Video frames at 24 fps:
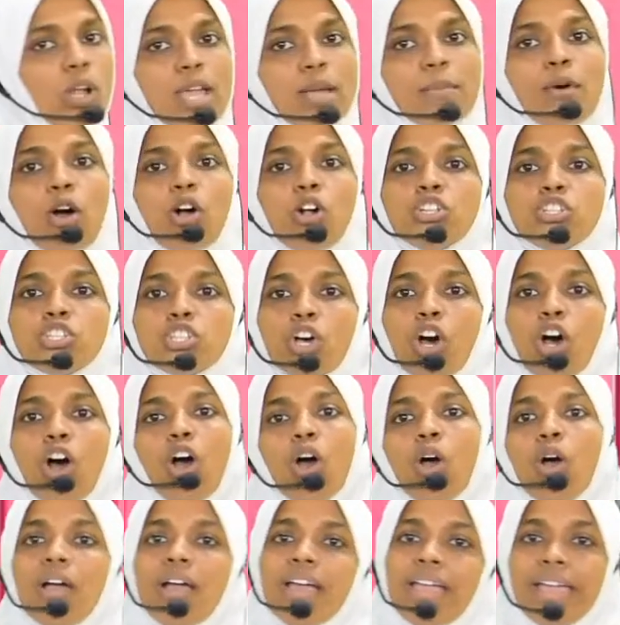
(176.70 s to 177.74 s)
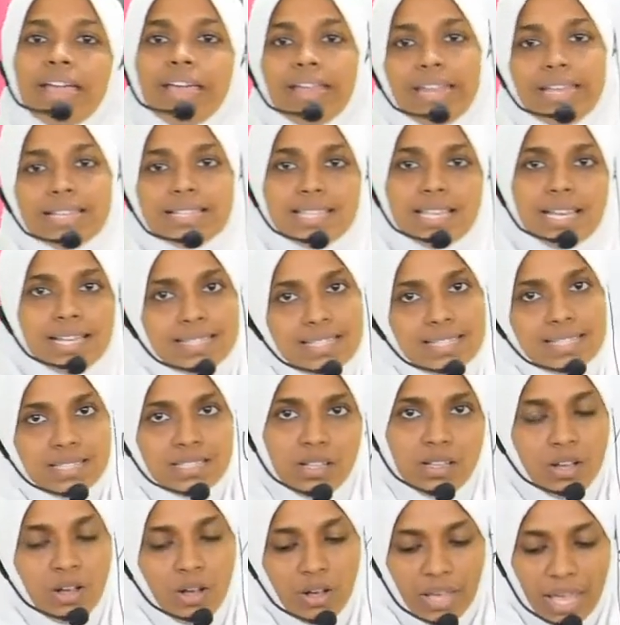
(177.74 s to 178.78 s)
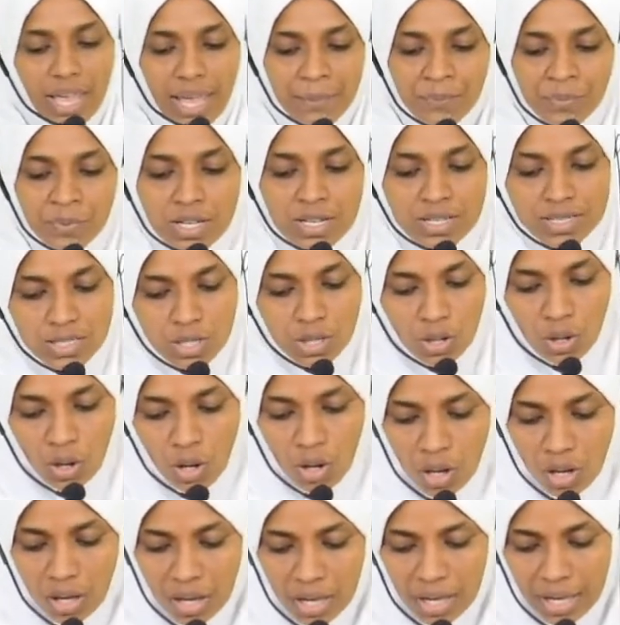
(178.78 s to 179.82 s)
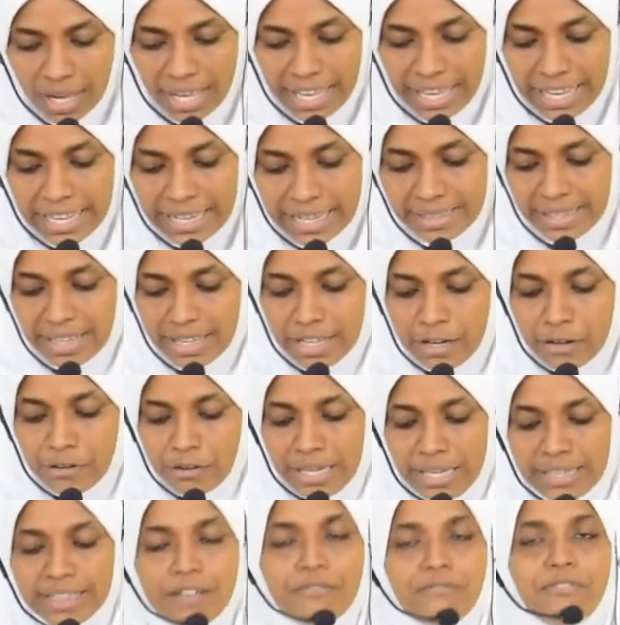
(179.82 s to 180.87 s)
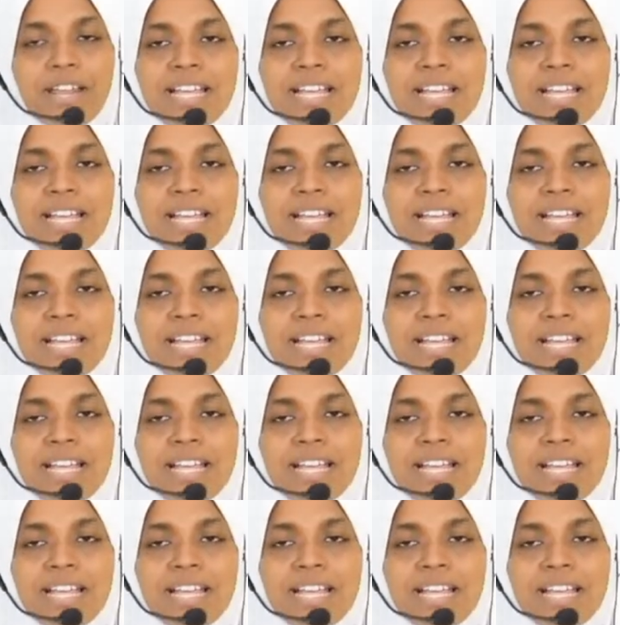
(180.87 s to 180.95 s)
also increases. Okay, so in the French